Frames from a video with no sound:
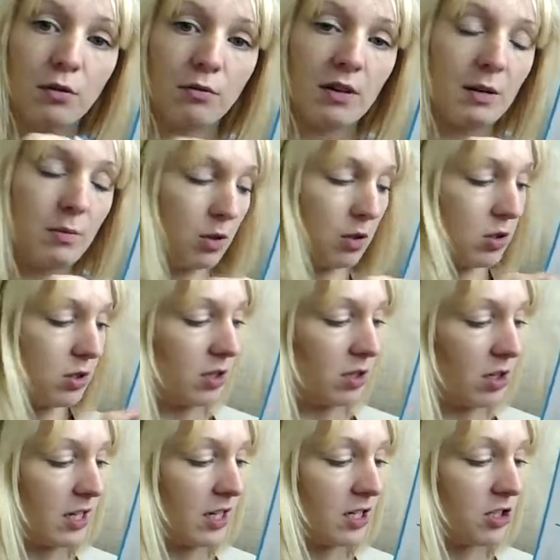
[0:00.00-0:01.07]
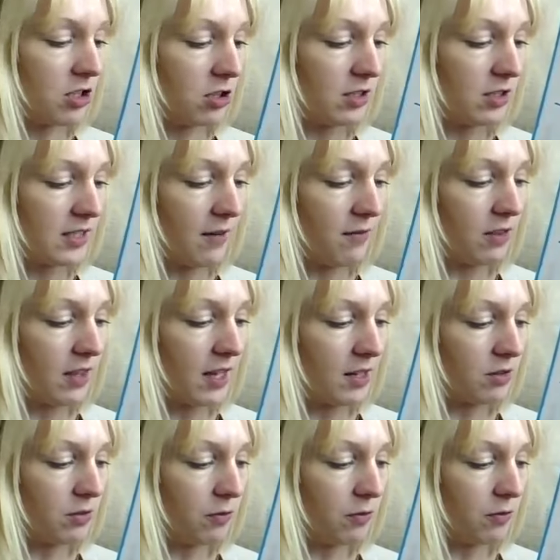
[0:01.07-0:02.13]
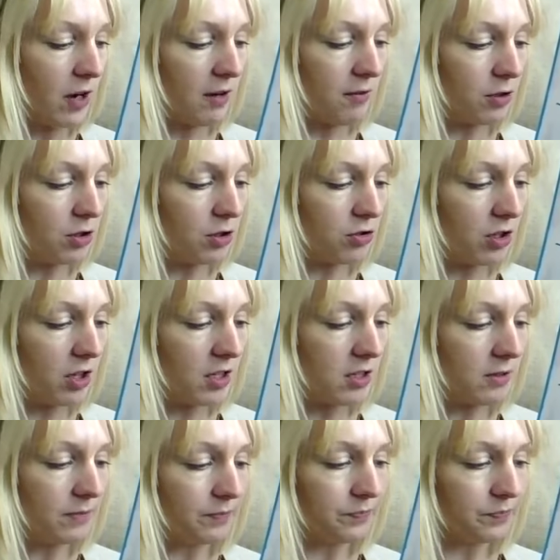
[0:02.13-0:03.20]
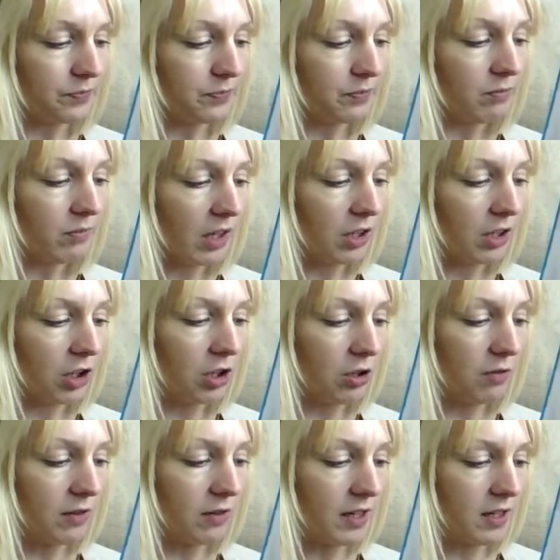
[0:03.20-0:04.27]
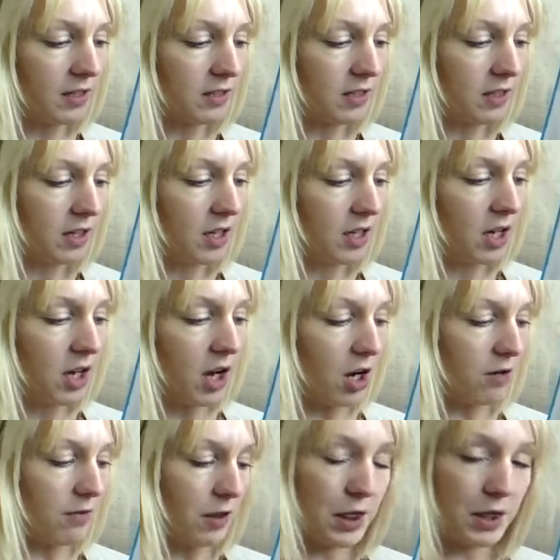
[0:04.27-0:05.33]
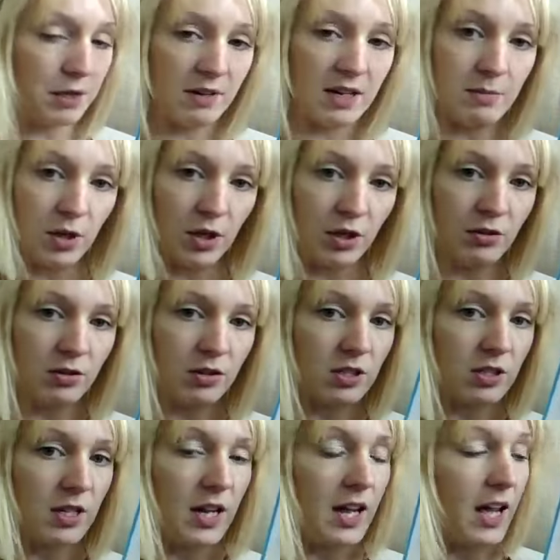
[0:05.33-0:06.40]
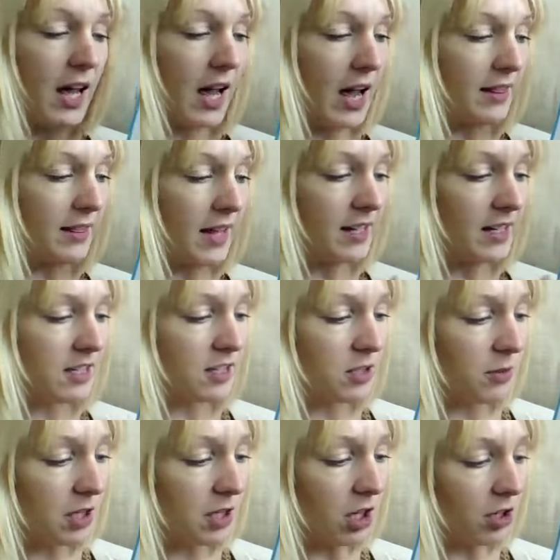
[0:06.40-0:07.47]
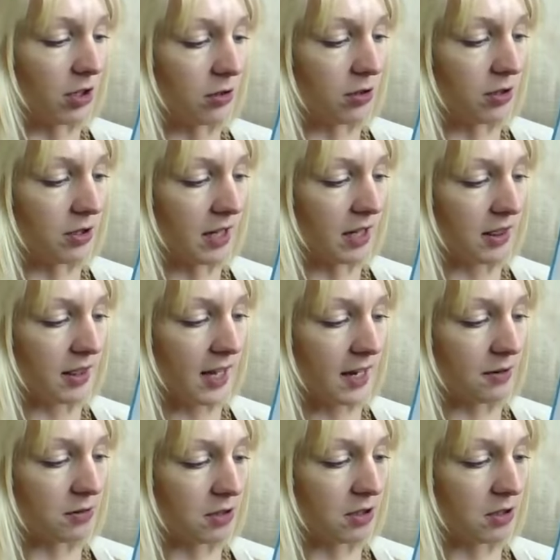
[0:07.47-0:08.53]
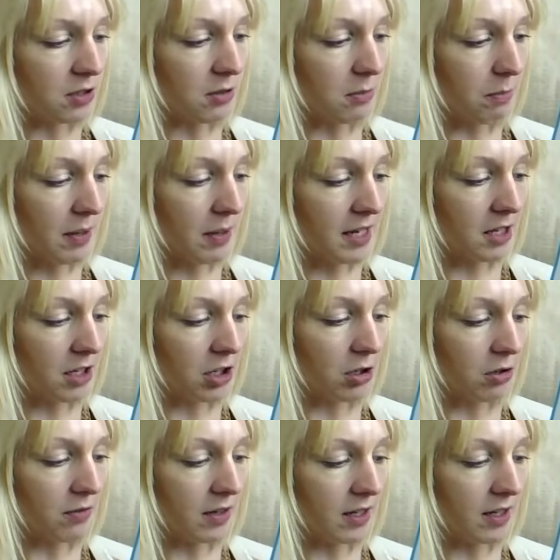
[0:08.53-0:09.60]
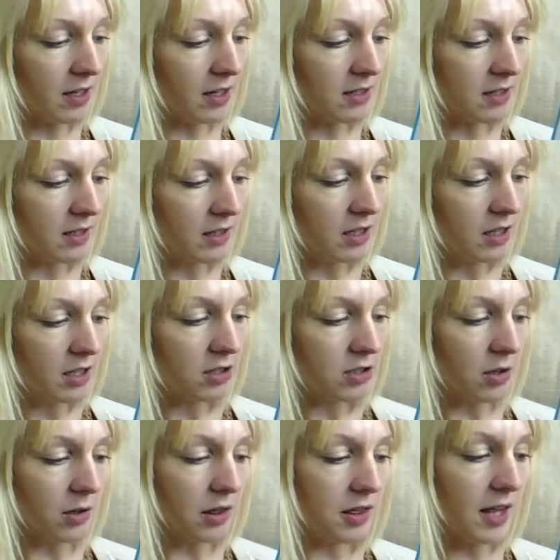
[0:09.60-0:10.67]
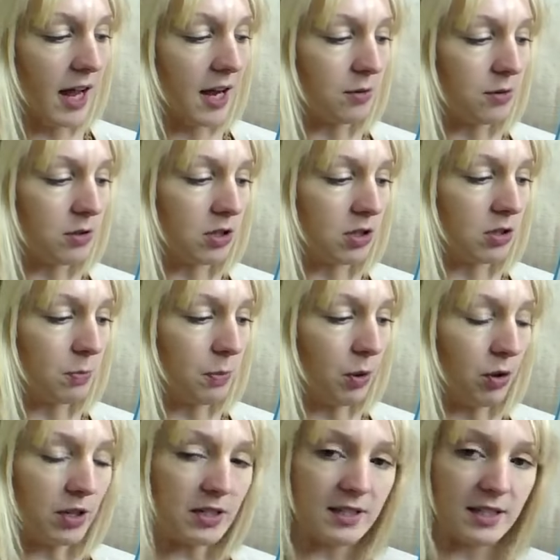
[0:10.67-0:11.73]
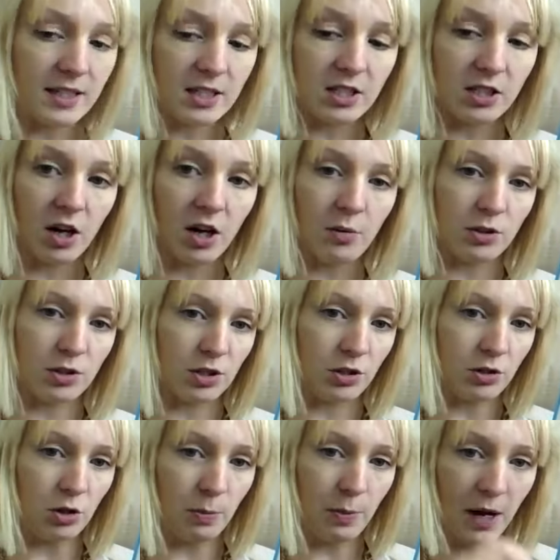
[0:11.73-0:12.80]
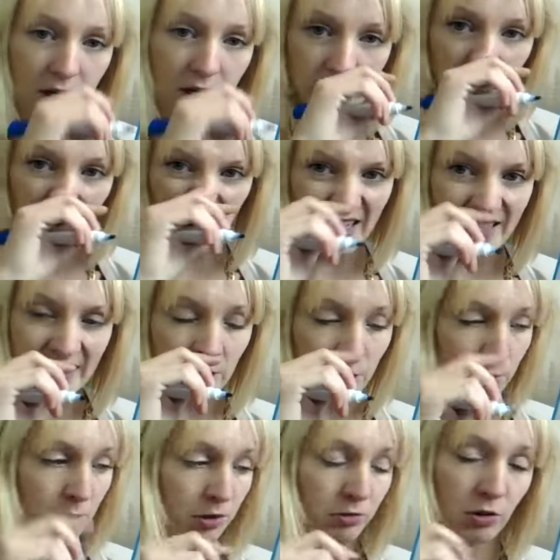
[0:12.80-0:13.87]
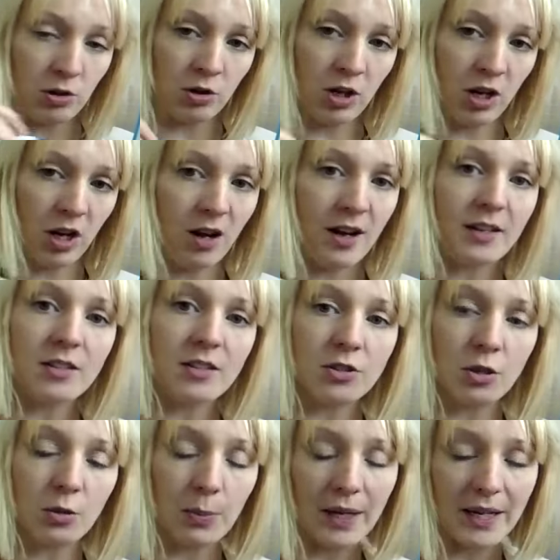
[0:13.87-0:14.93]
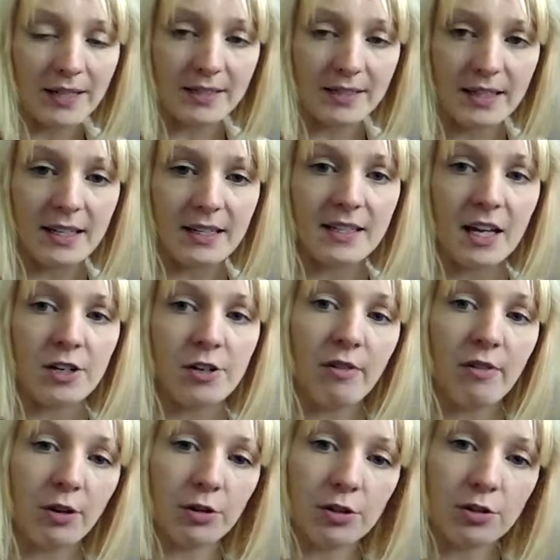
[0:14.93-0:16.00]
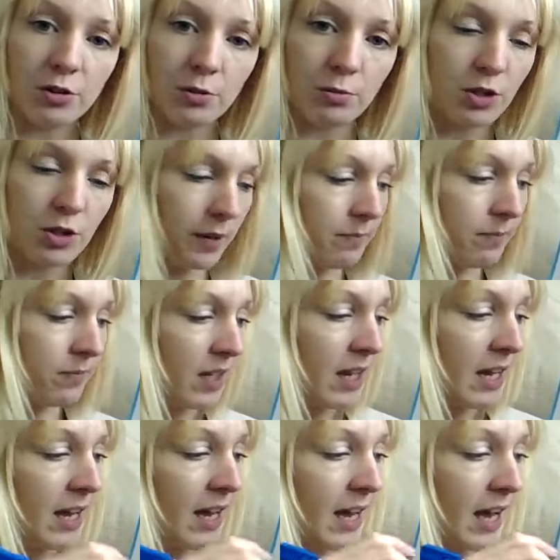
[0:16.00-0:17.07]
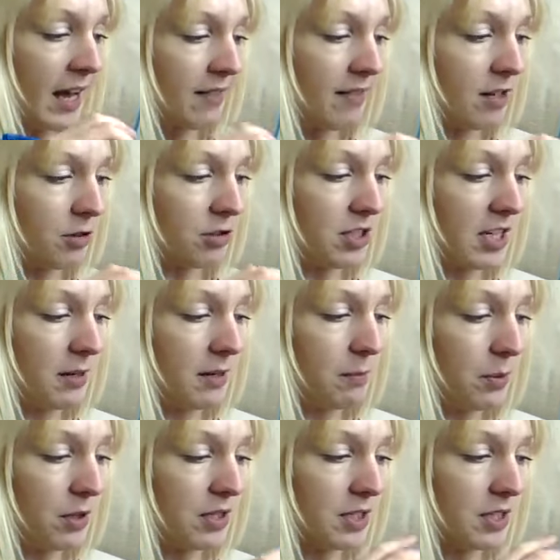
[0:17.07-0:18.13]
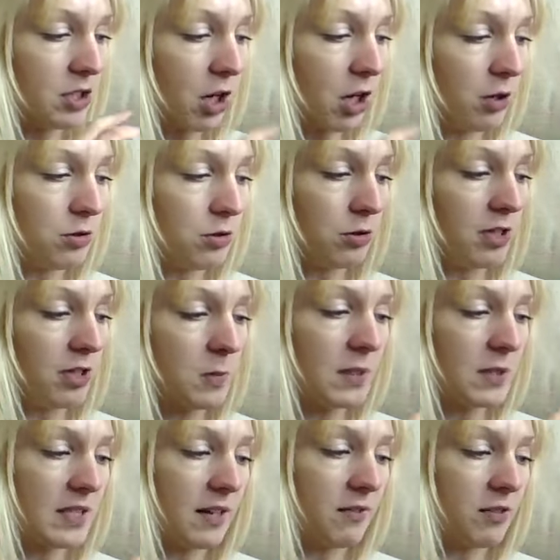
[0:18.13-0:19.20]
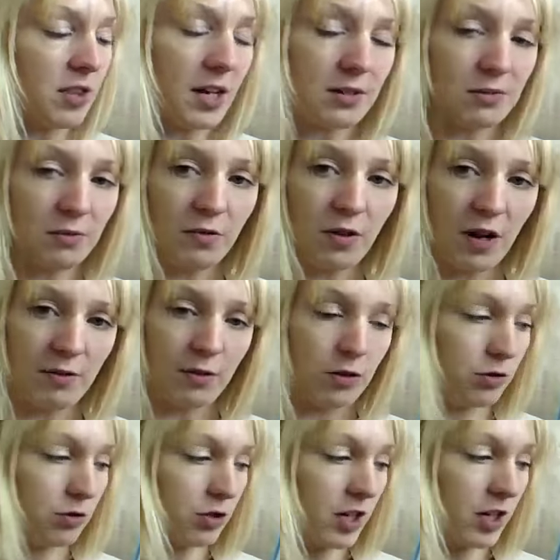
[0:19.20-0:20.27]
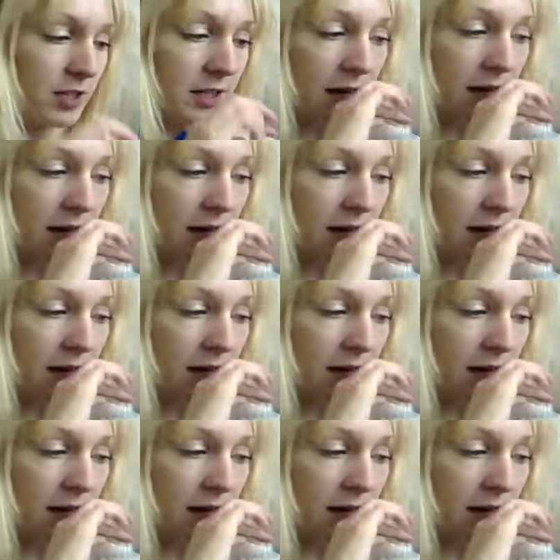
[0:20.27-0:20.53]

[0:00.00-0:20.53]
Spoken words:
3 months. So you need to do 7,500 QVs over 3 months. And that needs to include 1,000 PQVs. So 1,000 points need to go onto your personal ID number through your clients, your PCs, and your own consumption. And then your team points in total need to be 7,500,